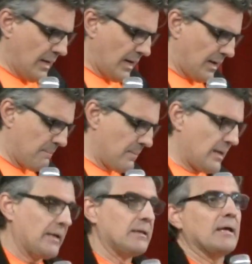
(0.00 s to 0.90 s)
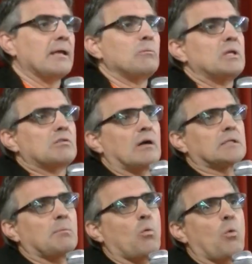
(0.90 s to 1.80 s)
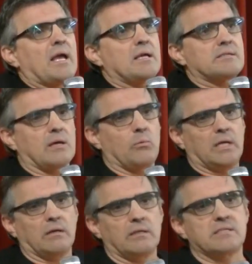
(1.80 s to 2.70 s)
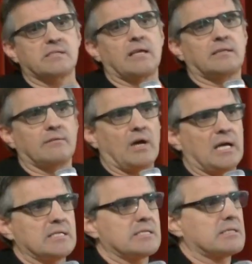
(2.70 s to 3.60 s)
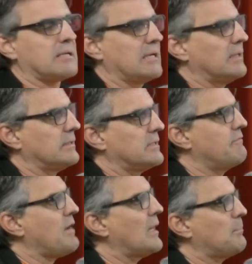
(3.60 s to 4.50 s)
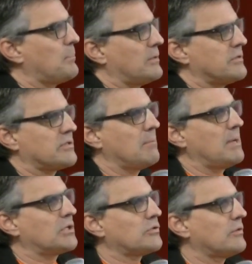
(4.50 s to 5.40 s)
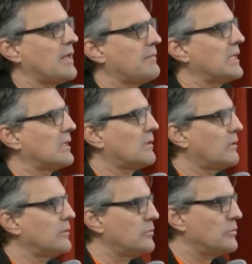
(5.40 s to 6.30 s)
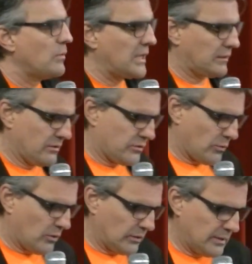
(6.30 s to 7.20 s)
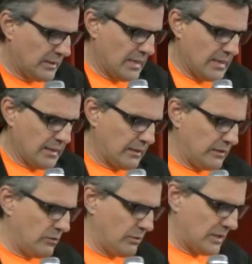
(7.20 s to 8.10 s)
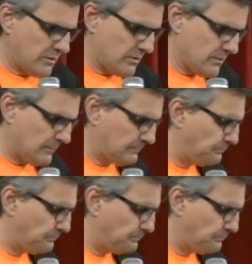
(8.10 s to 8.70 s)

And we talked about ways that we could incentivize developers to make sure that they include rent-controlled units.